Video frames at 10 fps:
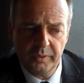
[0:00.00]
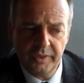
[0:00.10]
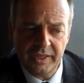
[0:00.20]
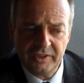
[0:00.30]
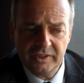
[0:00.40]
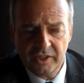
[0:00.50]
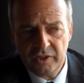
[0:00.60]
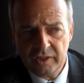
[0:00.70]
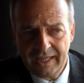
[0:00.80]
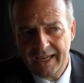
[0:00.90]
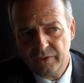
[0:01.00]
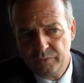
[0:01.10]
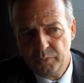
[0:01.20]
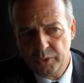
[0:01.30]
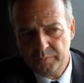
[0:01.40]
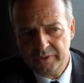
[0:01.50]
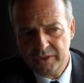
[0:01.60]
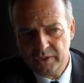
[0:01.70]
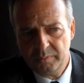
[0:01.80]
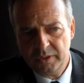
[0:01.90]
that's another can of worms that
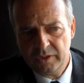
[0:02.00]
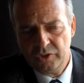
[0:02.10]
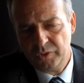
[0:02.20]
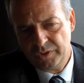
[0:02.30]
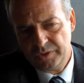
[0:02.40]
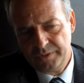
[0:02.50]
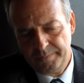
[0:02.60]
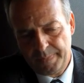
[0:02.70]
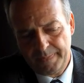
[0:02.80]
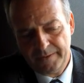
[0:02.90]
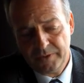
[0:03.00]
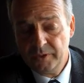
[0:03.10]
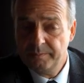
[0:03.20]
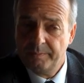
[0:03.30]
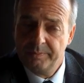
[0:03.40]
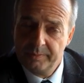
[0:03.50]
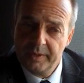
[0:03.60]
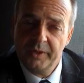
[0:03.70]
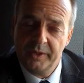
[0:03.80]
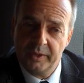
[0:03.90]
needs to be addressed. So
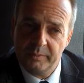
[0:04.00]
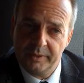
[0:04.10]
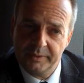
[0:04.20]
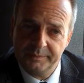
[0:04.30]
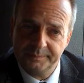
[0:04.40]
there you go, Brett.